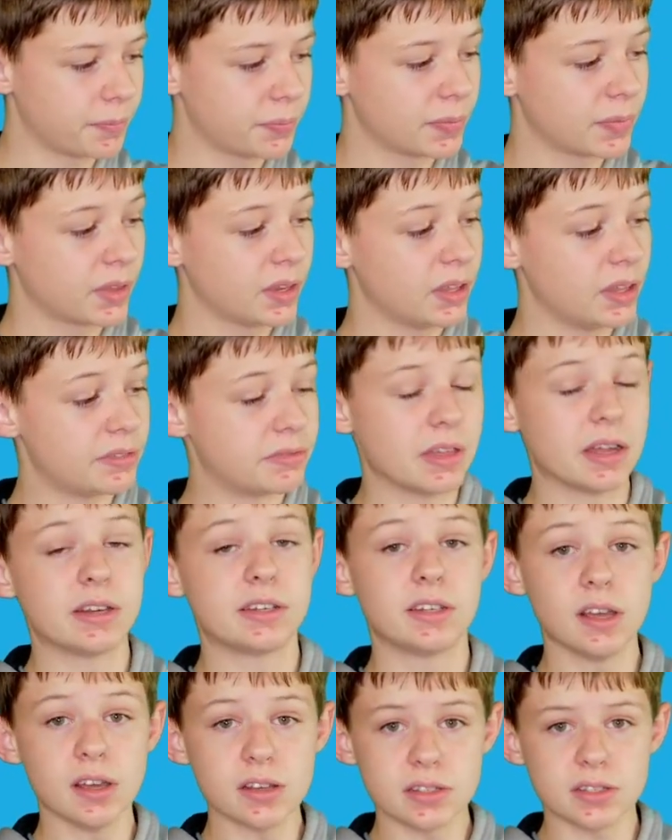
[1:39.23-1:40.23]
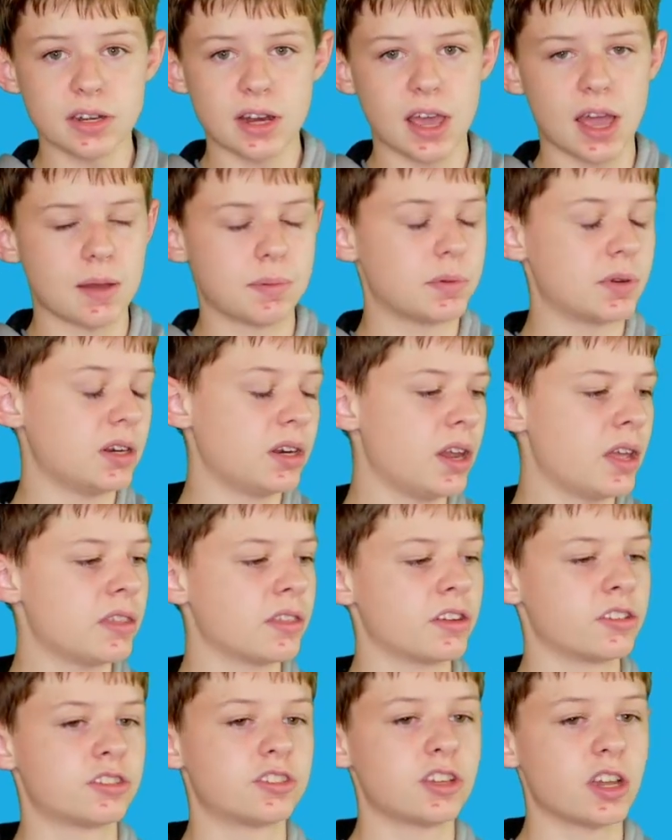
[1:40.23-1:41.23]
If that doesn't happen and
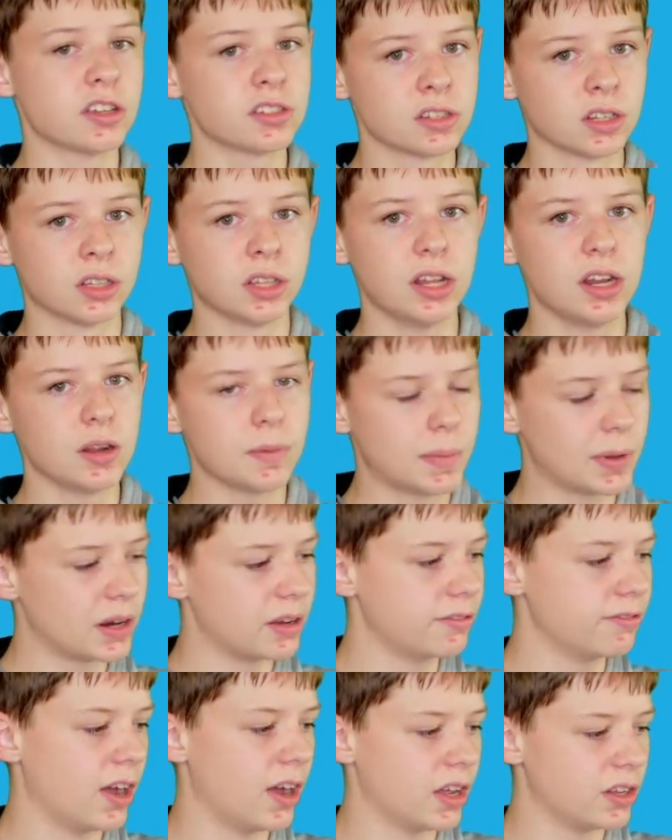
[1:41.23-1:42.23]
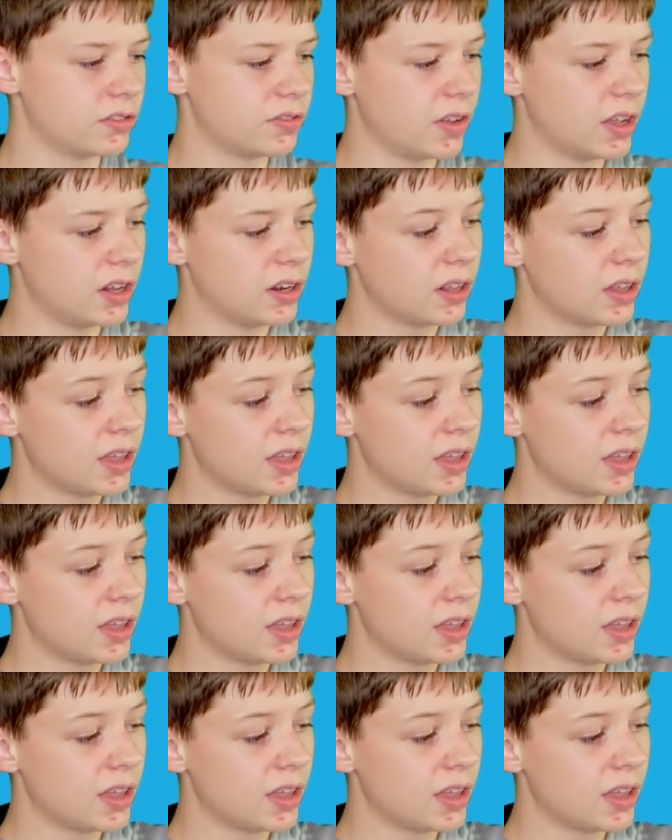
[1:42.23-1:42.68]
there's just a little bit of phosphate,